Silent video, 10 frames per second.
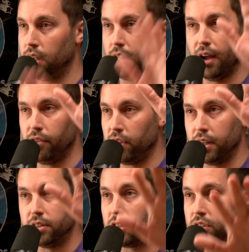
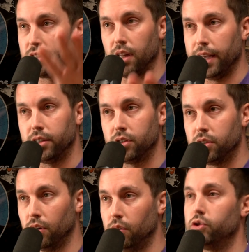everything's just like
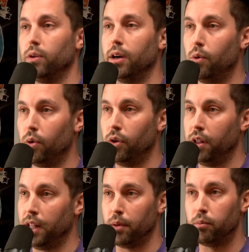so tranquil
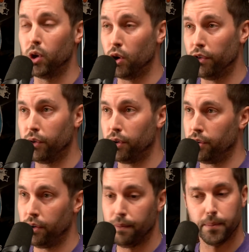and like beautiful.